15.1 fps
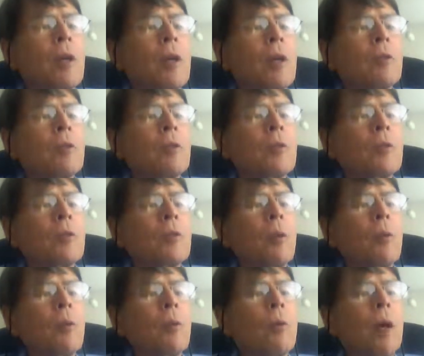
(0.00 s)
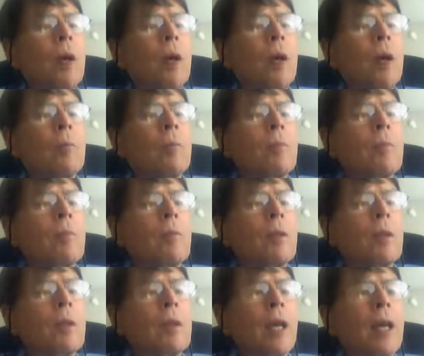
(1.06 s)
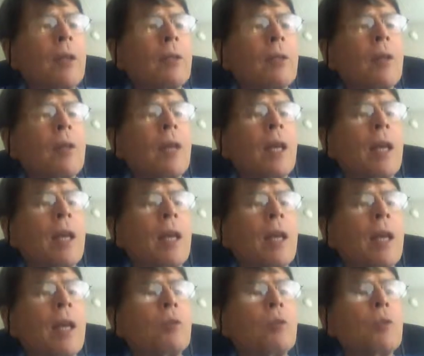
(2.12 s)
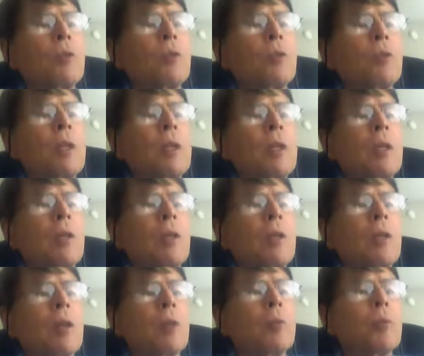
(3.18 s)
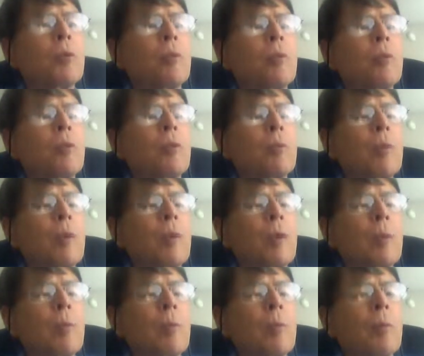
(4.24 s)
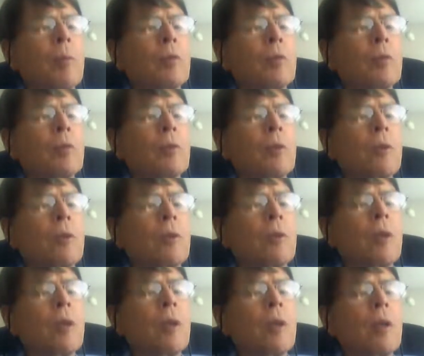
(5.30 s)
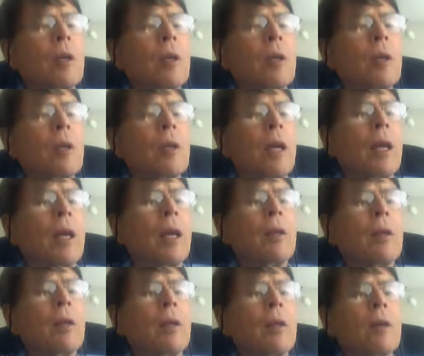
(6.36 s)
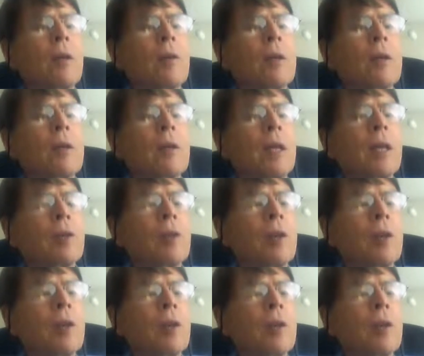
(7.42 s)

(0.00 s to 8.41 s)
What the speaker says: So yes, in that case you would need approval from a therapist or a counselor.